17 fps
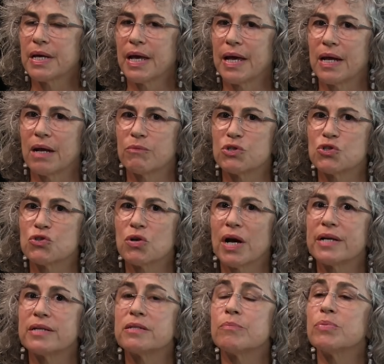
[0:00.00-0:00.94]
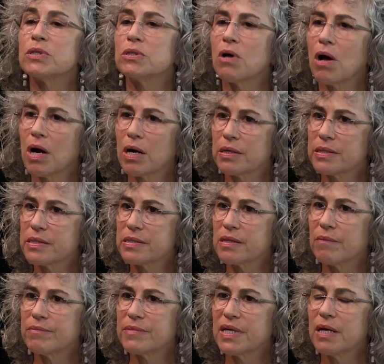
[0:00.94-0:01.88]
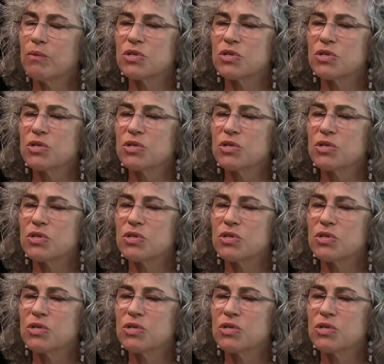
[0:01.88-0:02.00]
And I was trying to belong to something,